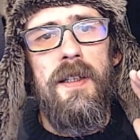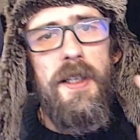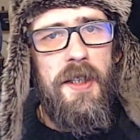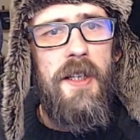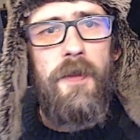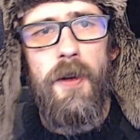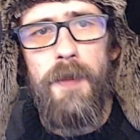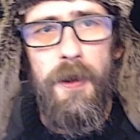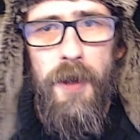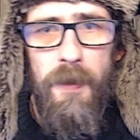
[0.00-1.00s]
let's say you've got a
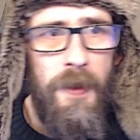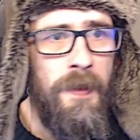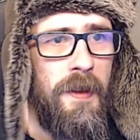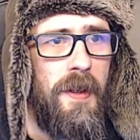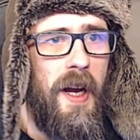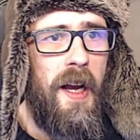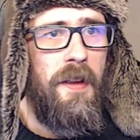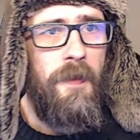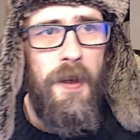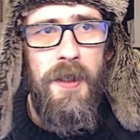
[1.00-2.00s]
build open,
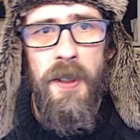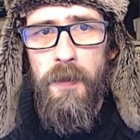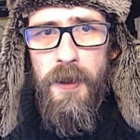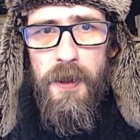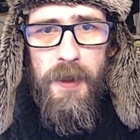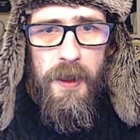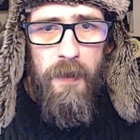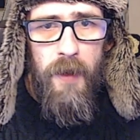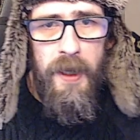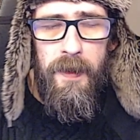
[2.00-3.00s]
and the first thing you want to do is go,
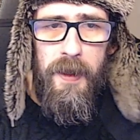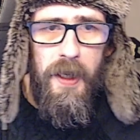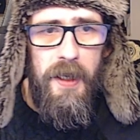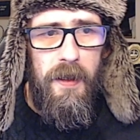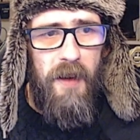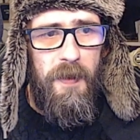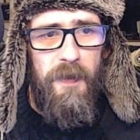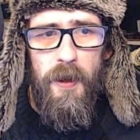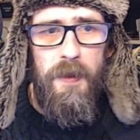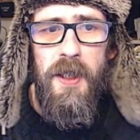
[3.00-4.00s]
right, okay, I've been
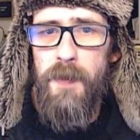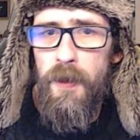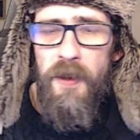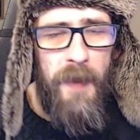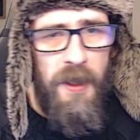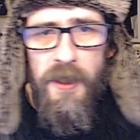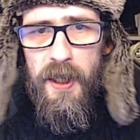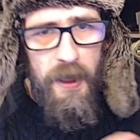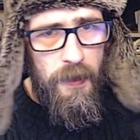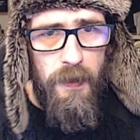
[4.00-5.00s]
following this build. I've managed to
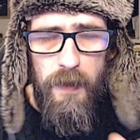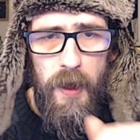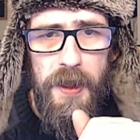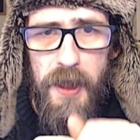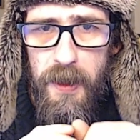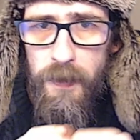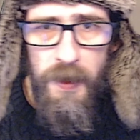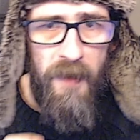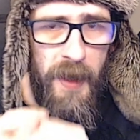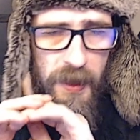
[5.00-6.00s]
click on all the right
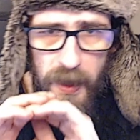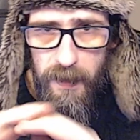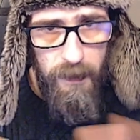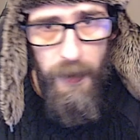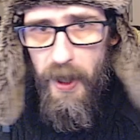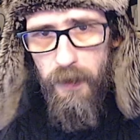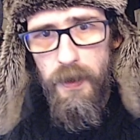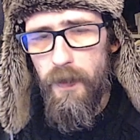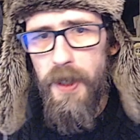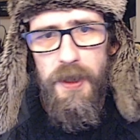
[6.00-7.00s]
skills. I've managed to buy all
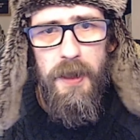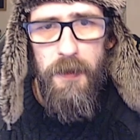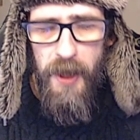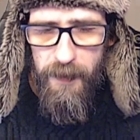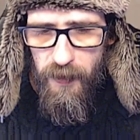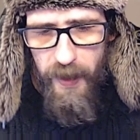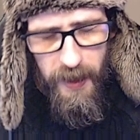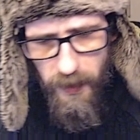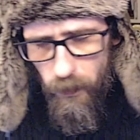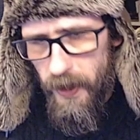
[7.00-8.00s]
the right skill gems, right?
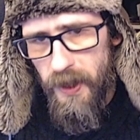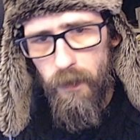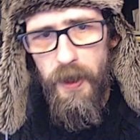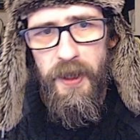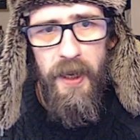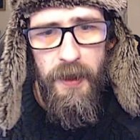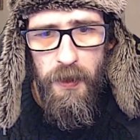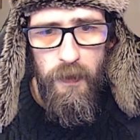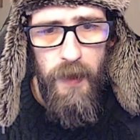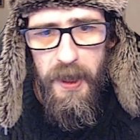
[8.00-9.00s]
There's a 1-to-1 there, and it's
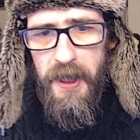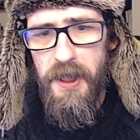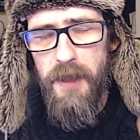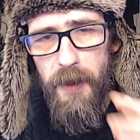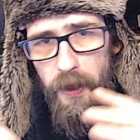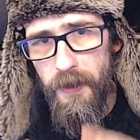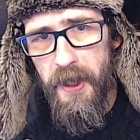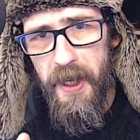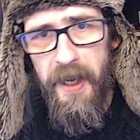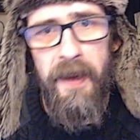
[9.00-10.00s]
all really easy. But on the
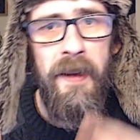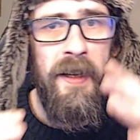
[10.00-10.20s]
gear,